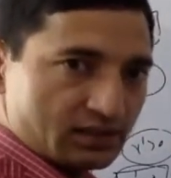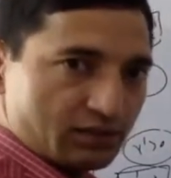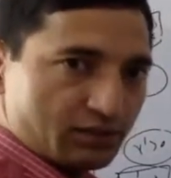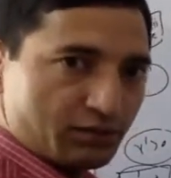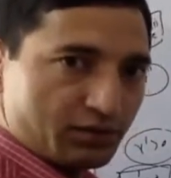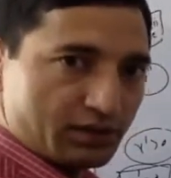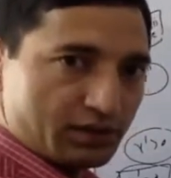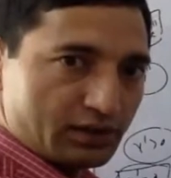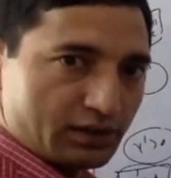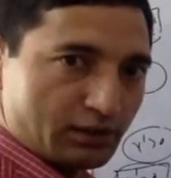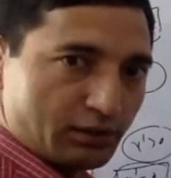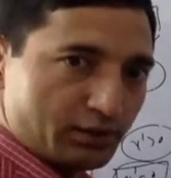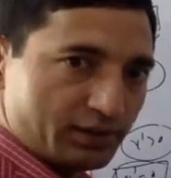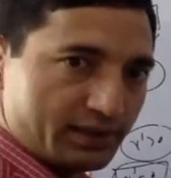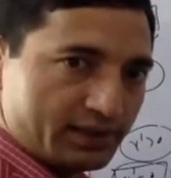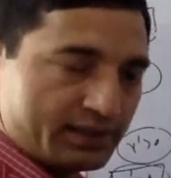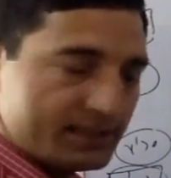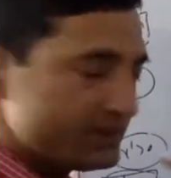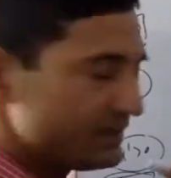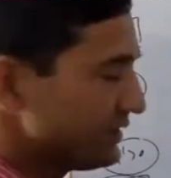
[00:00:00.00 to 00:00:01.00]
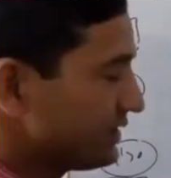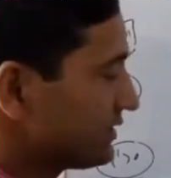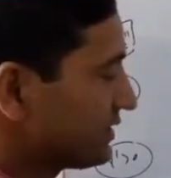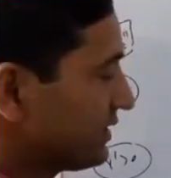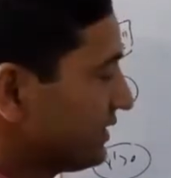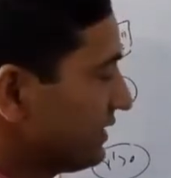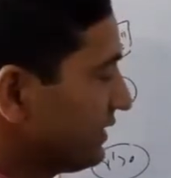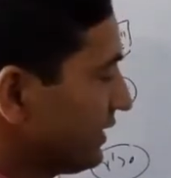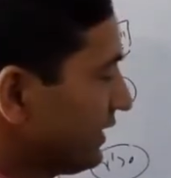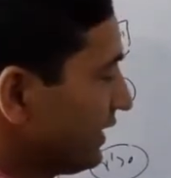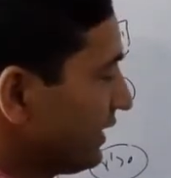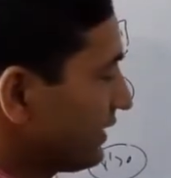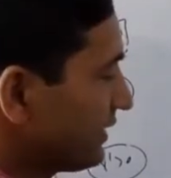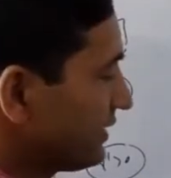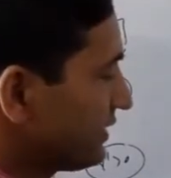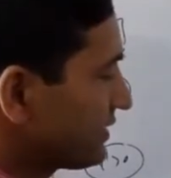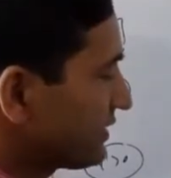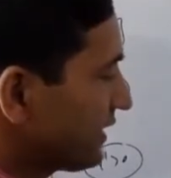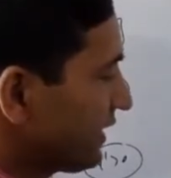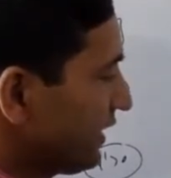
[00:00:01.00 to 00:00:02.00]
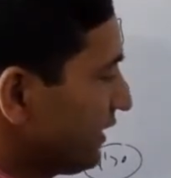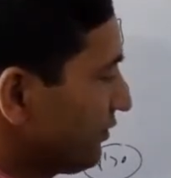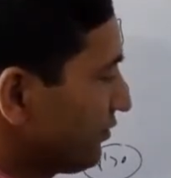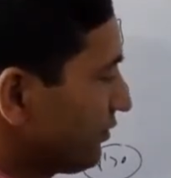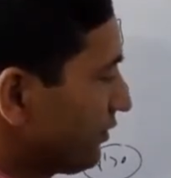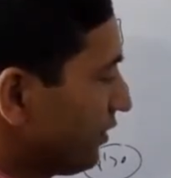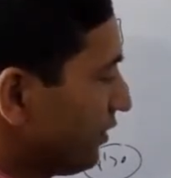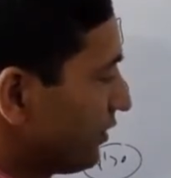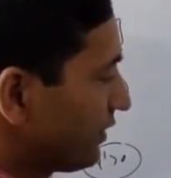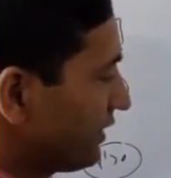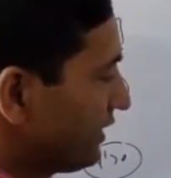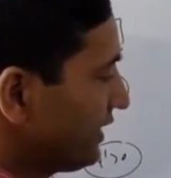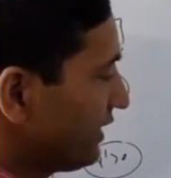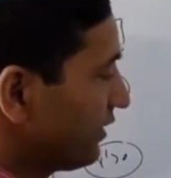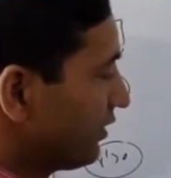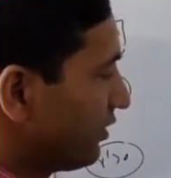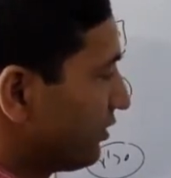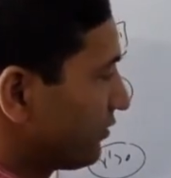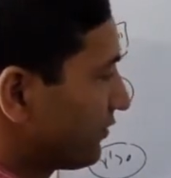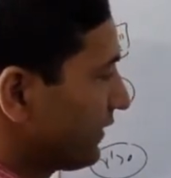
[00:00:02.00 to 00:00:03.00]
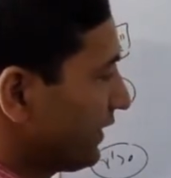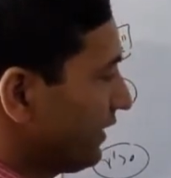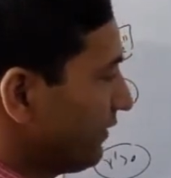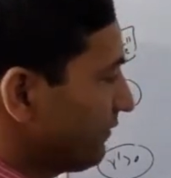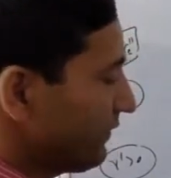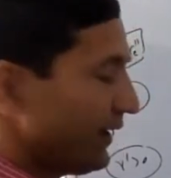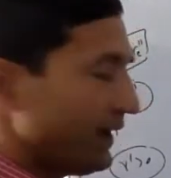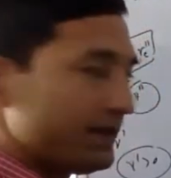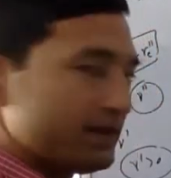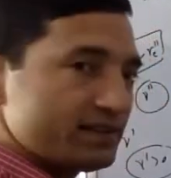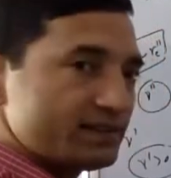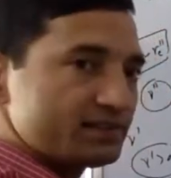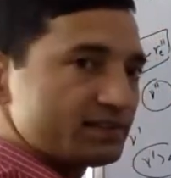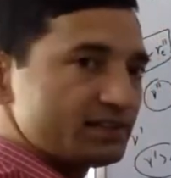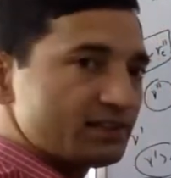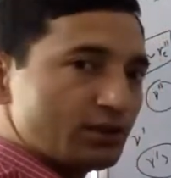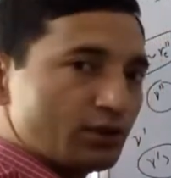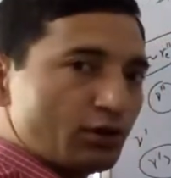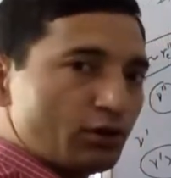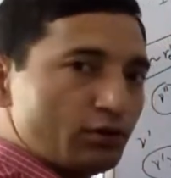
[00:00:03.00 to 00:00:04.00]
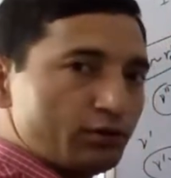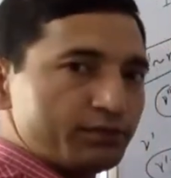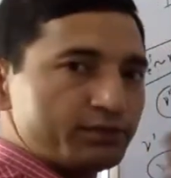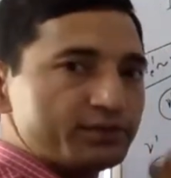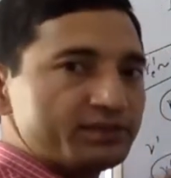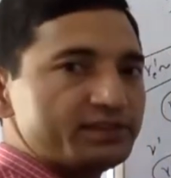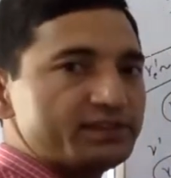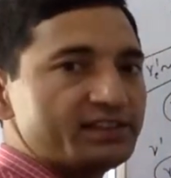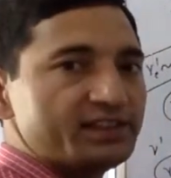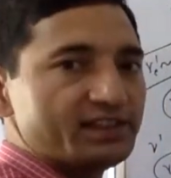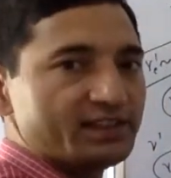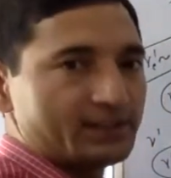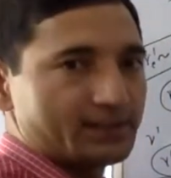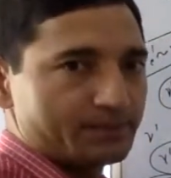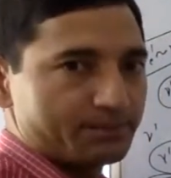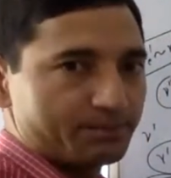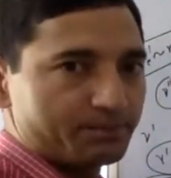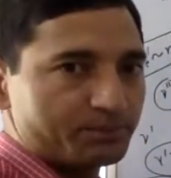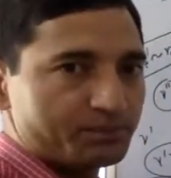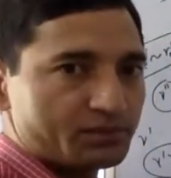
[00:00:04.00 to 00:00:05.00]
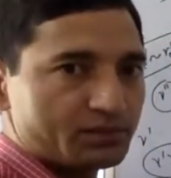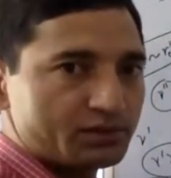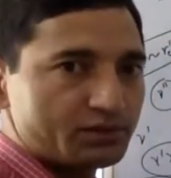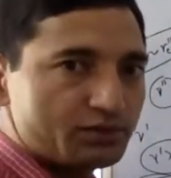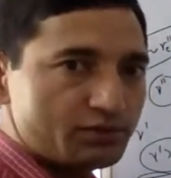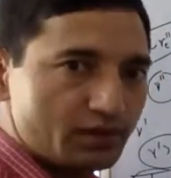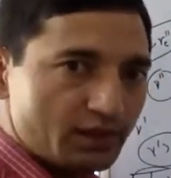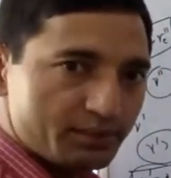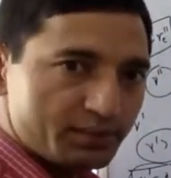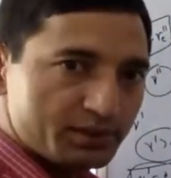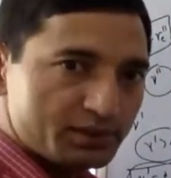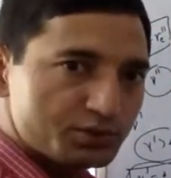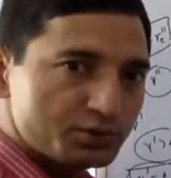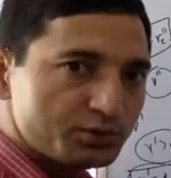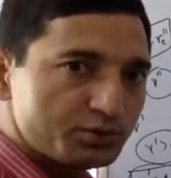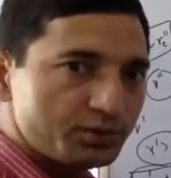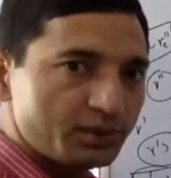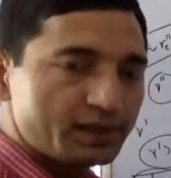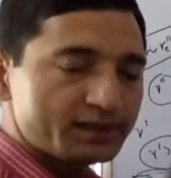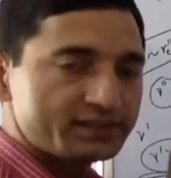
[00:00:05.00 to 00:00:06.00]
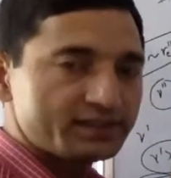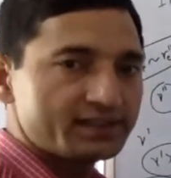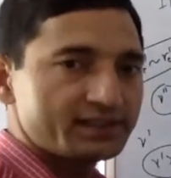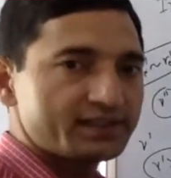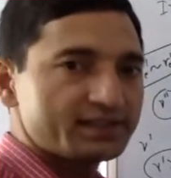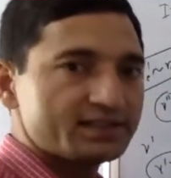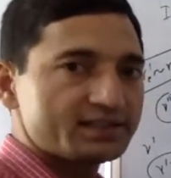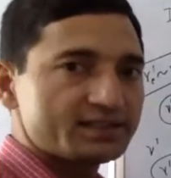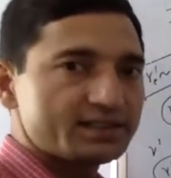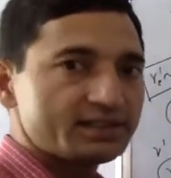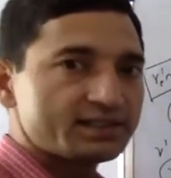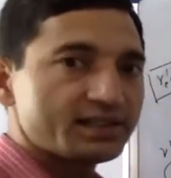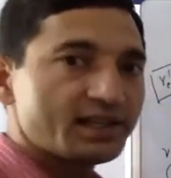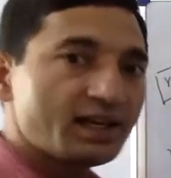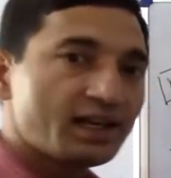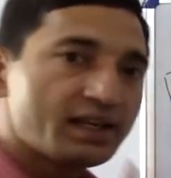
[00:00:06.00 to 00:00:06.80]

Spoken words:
For a lower energy state, this F or E of F and C of D. So you have a two excited state.